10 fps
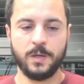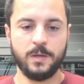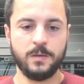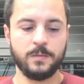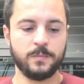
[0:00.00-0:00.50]

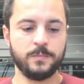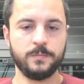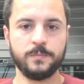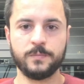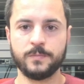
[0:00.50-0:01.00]
Okay.
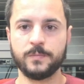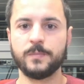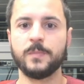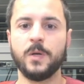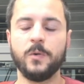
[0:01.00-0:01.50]

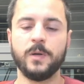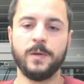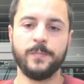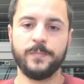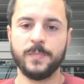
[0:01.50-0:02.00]

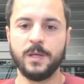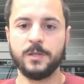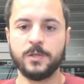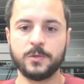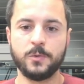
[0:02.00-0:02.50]
Okay,
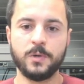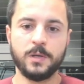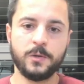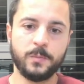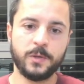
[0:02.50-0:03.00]
it just
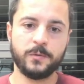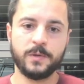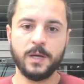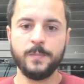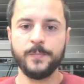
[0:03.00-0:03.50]
took a little bit
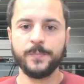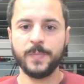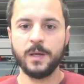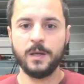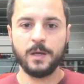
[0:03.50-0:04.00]
of time.
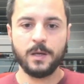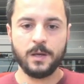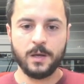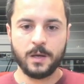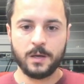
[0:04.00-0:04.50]

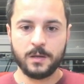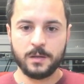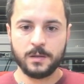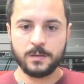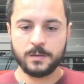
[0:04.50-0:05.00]

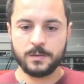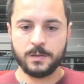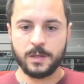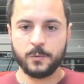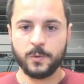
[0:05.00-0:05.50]
And
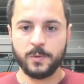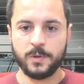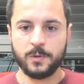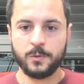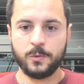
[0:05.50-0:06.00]
can
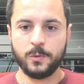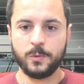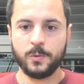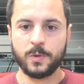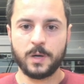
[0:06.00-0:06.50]
we
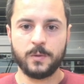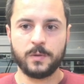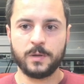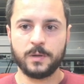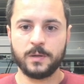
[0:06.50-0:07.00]
do
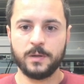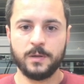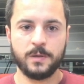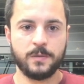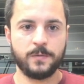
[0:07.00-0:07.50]

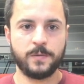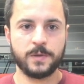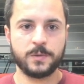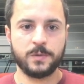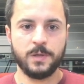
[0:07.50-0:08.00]
our
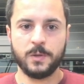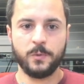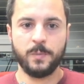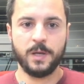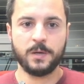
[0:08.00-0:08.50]

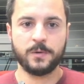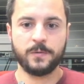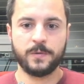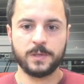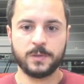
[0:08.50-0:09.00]
can we make
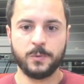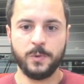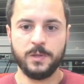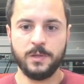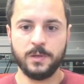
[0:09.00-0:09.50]
our first
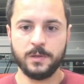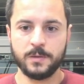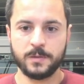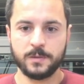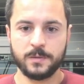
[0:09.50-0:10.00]
tweet
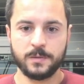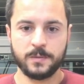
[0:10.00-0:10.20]
here?